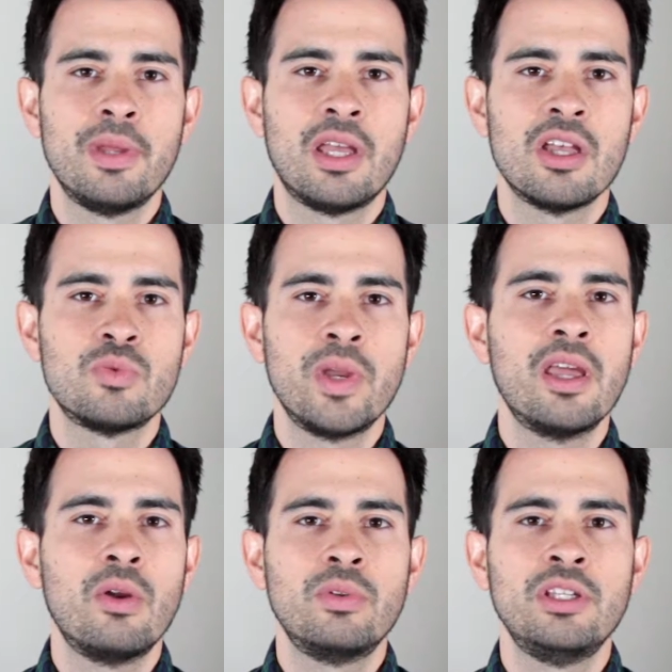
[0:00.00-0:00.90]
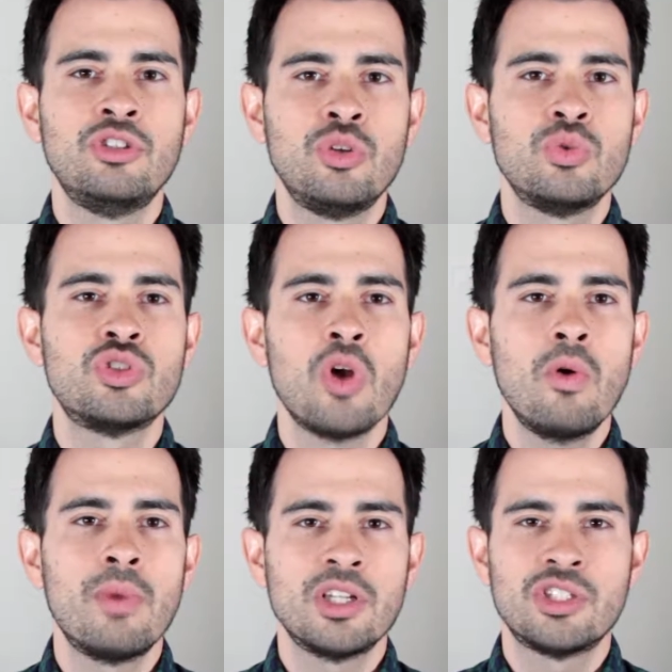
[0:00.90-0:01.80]
because we can only do so
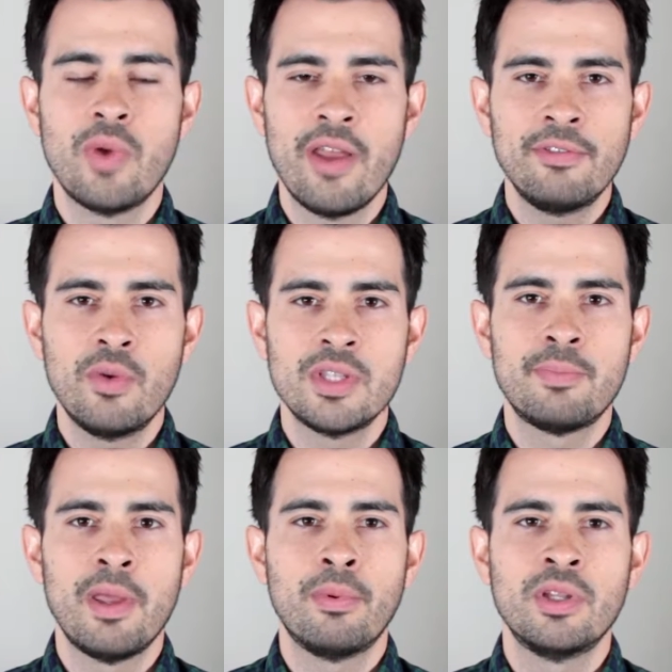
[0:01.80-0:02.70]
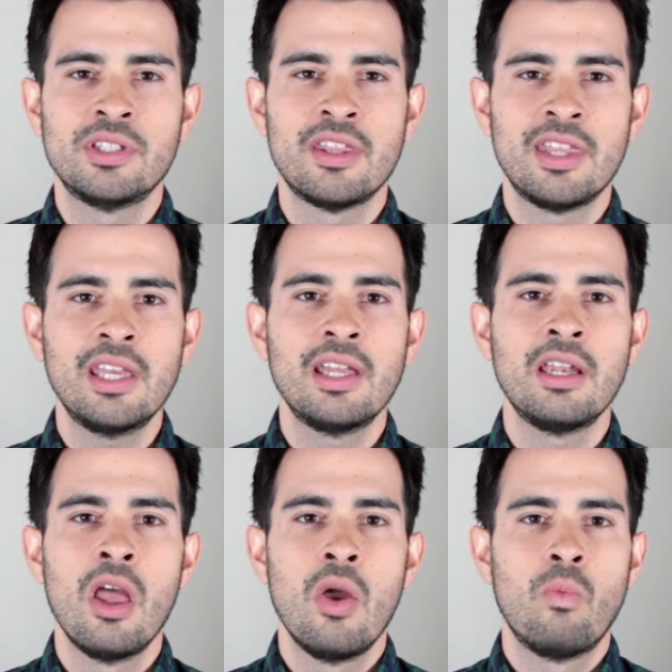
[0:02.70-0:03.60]
much to influence people into thinking
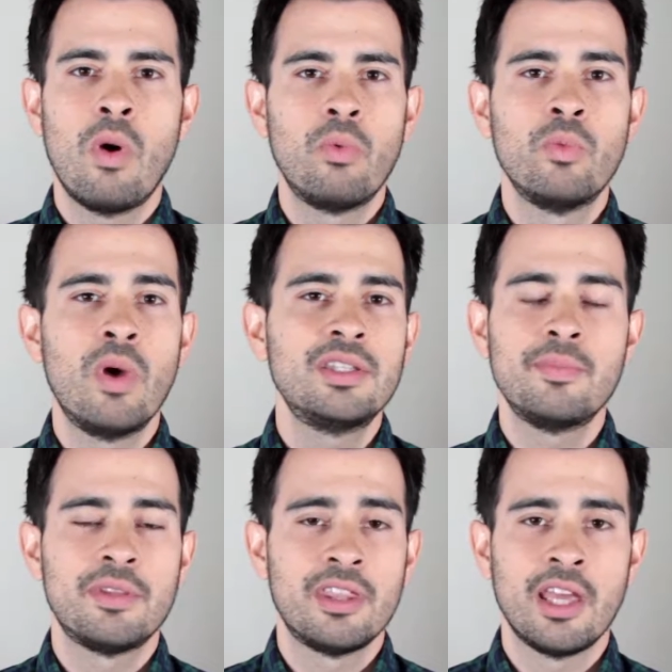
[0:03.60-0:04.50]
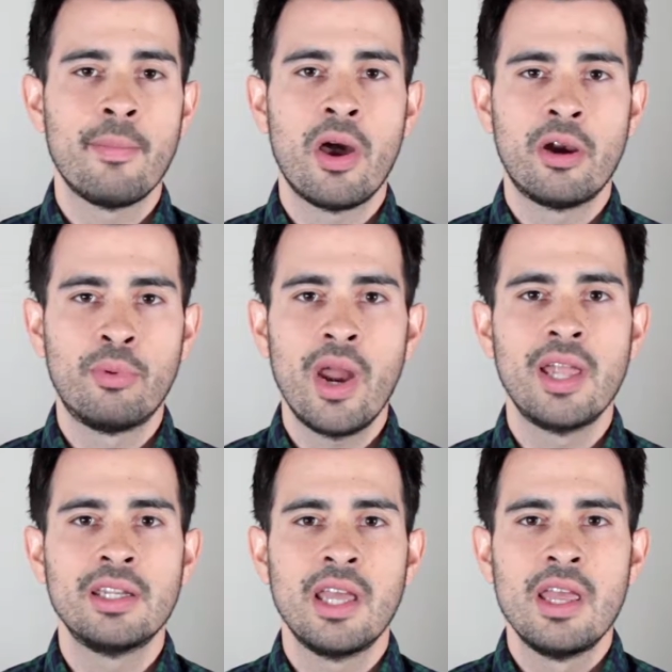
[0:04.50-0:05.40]
what we want them to think about our
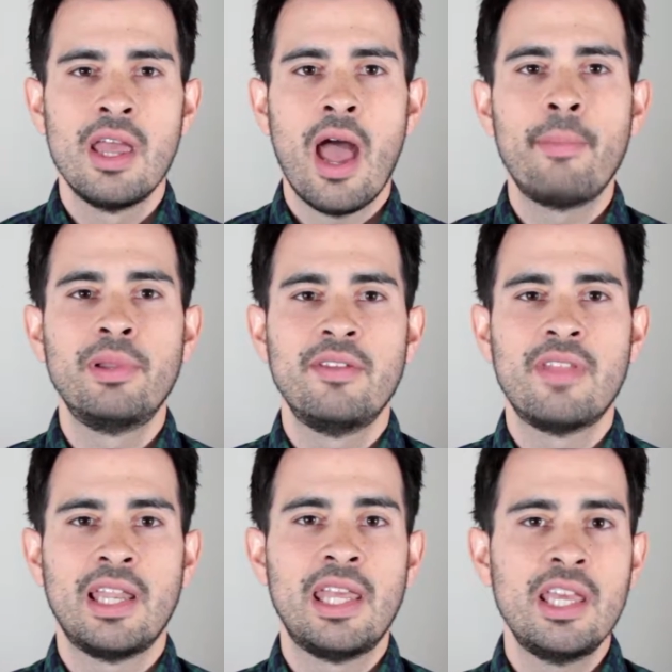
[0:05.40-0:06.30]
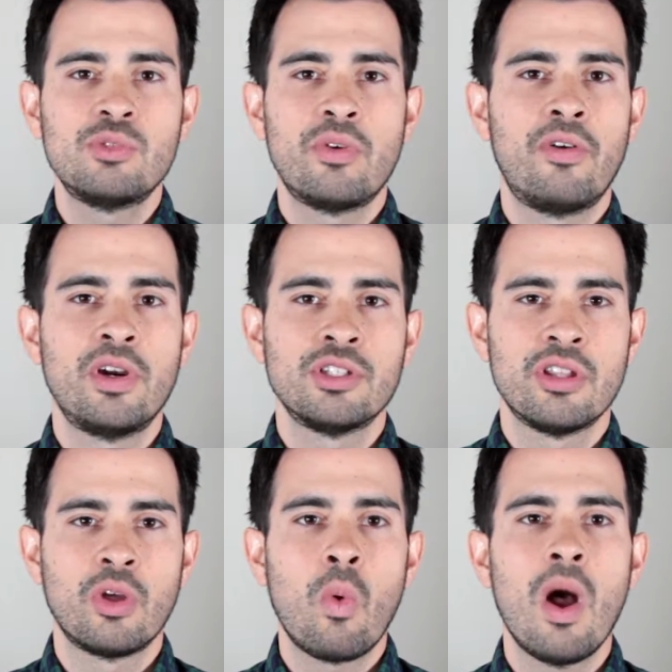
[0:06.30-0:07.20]
brand. I believe that he is referring to
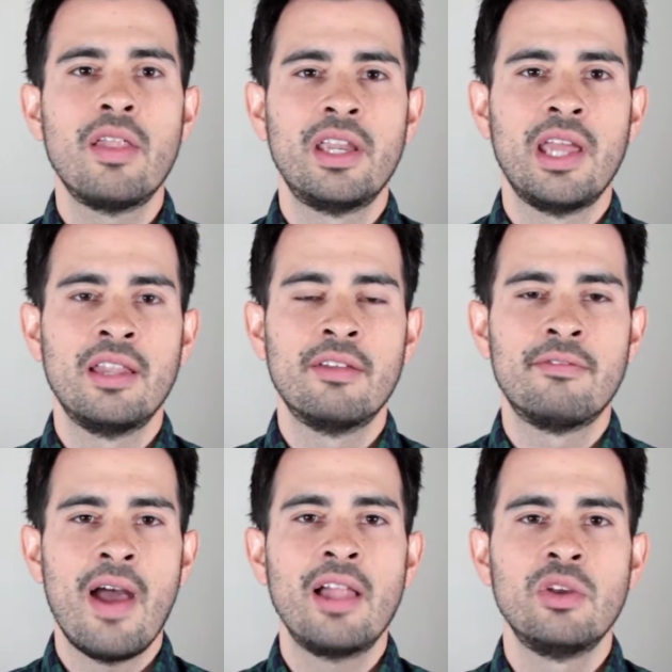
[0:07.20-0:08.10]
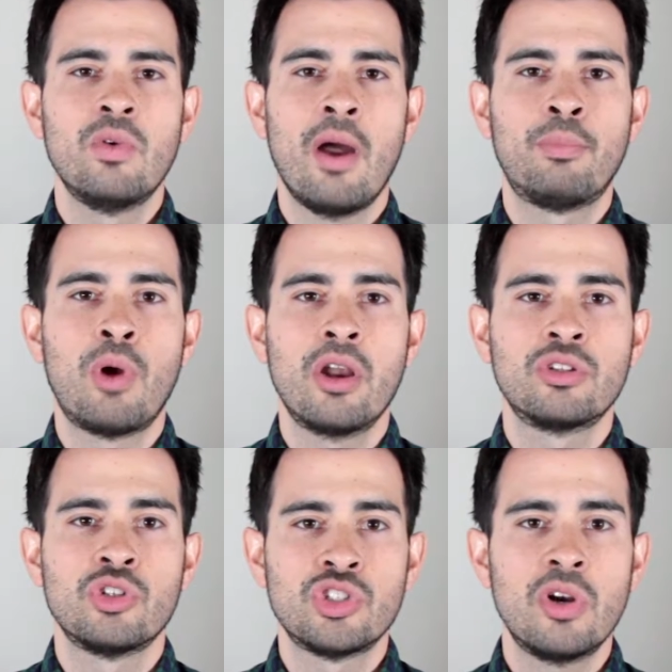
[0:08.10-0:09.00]
the quality and the value a
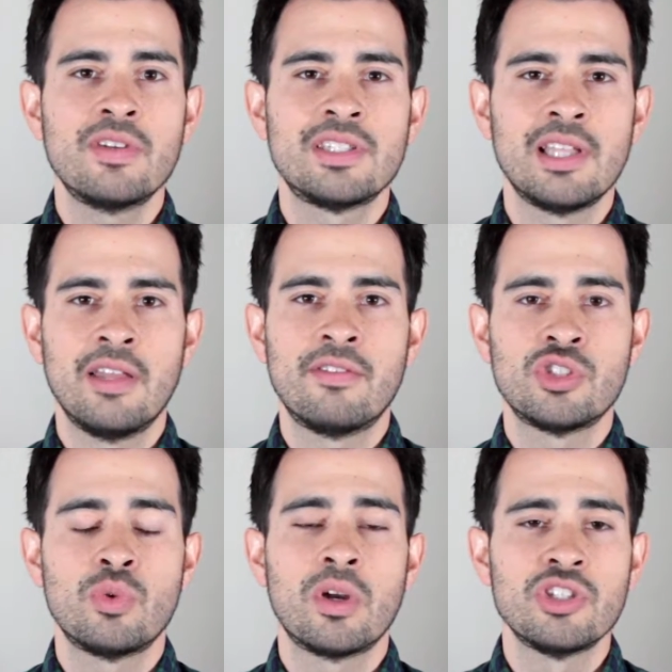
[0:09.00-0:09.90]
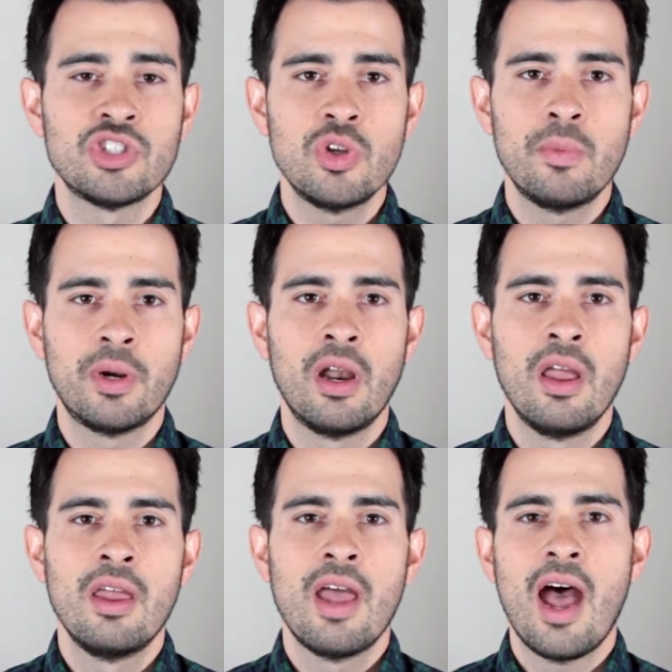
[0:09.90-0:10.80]
product or service delivers to a consumer.
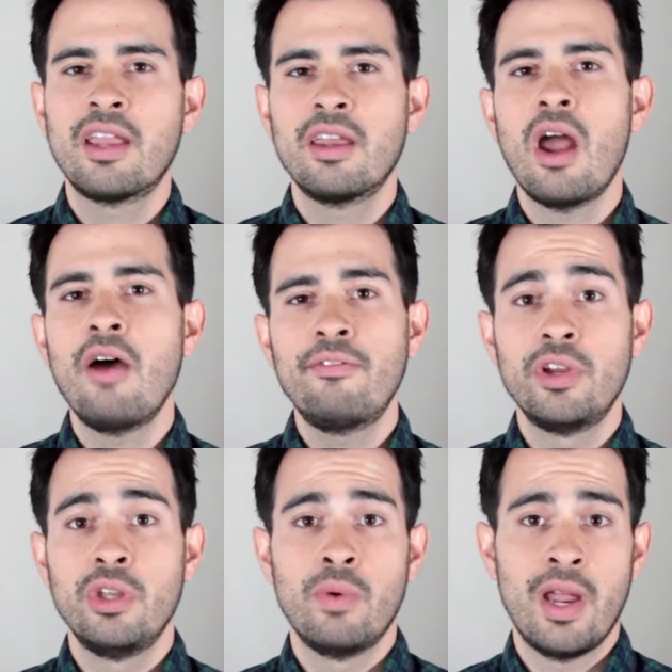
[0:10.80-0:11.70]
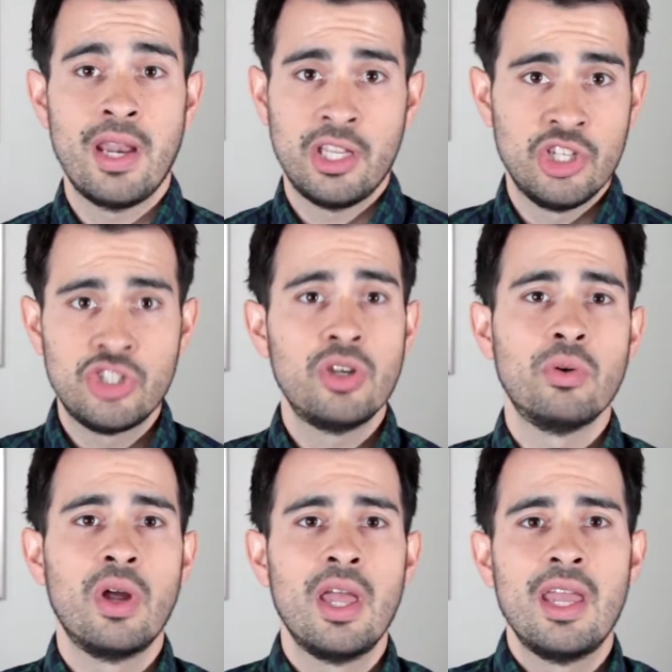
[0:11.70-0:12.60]
I can offer you a Nike shoe